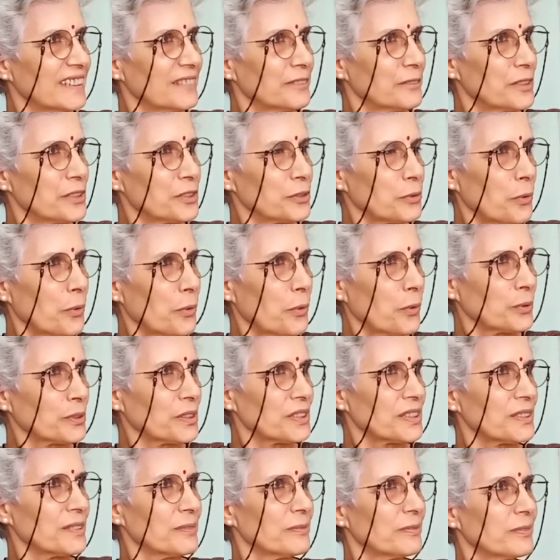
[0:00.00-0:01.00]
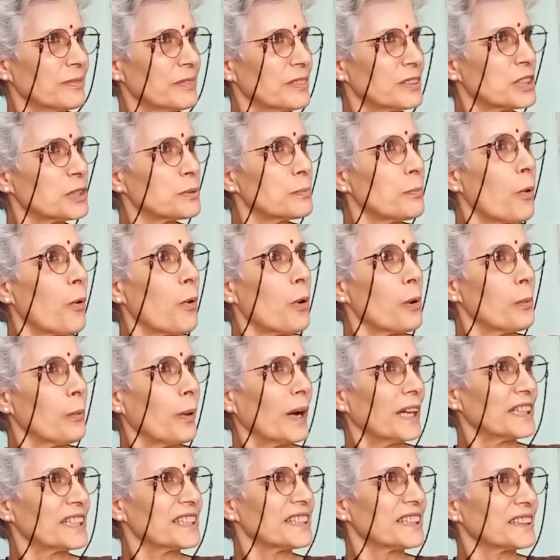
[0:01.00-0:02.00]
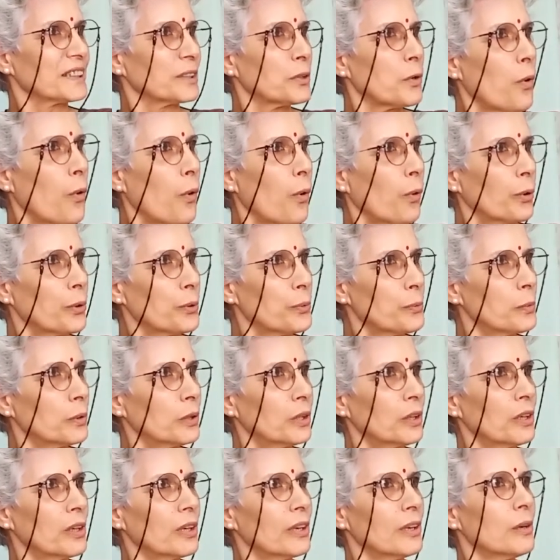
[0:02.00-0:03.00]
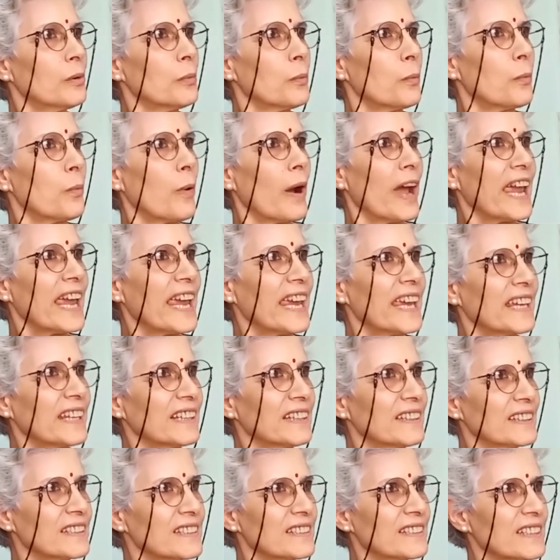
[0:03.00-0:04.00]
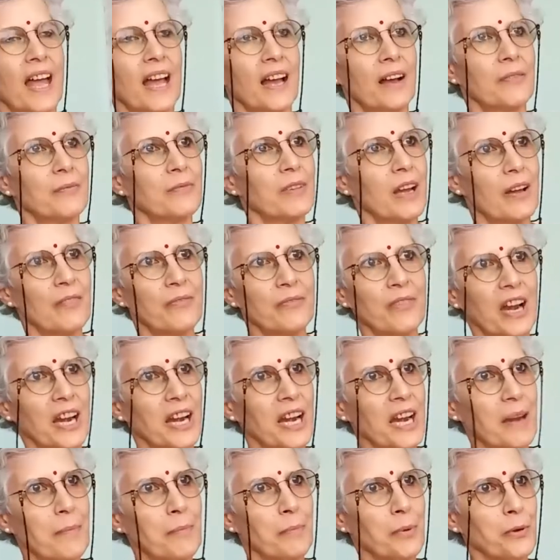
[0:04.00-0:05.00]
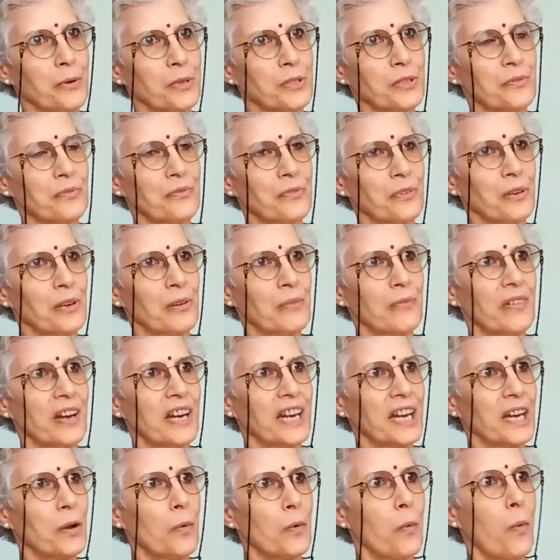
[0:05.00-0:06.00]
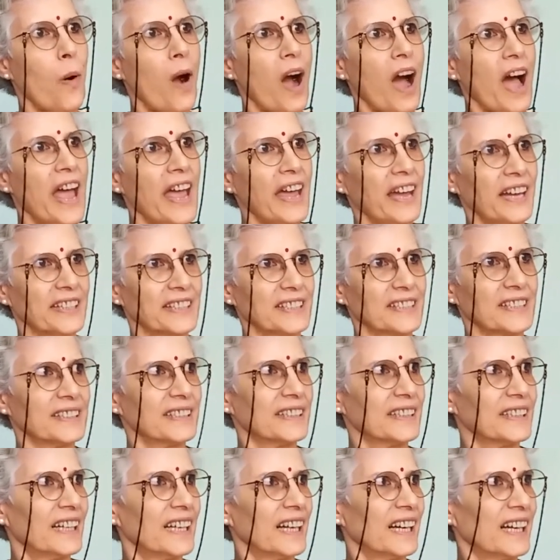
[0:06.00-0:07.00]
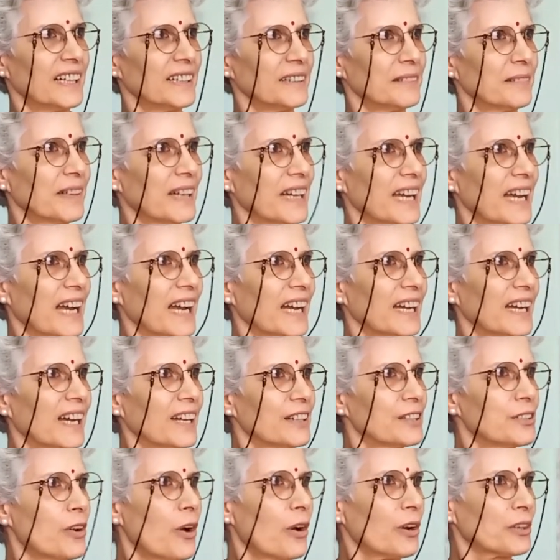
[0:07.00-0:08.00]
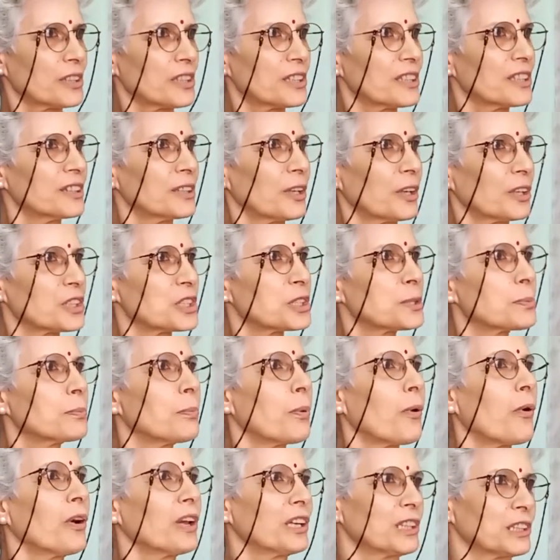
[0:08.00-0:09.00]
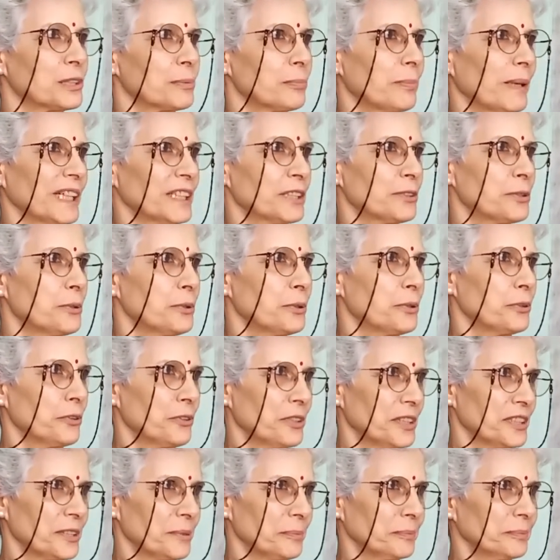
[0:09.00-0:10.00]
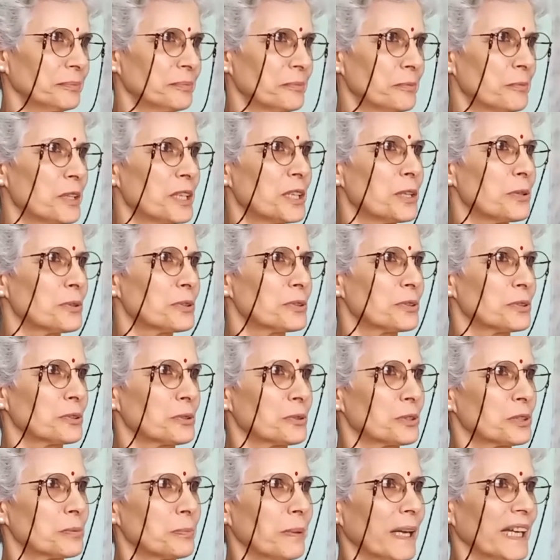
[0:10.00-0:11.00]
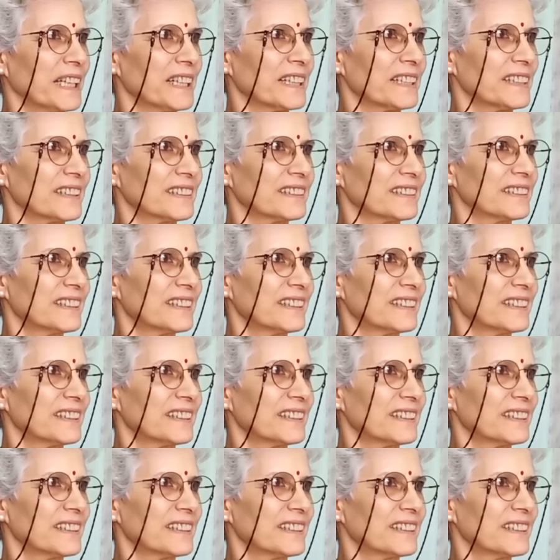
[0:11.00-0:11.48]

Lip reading: resorts, small ones, Cornwall, Wales, very beautiful, very quiet, not spoilt by tourism. We used to spend,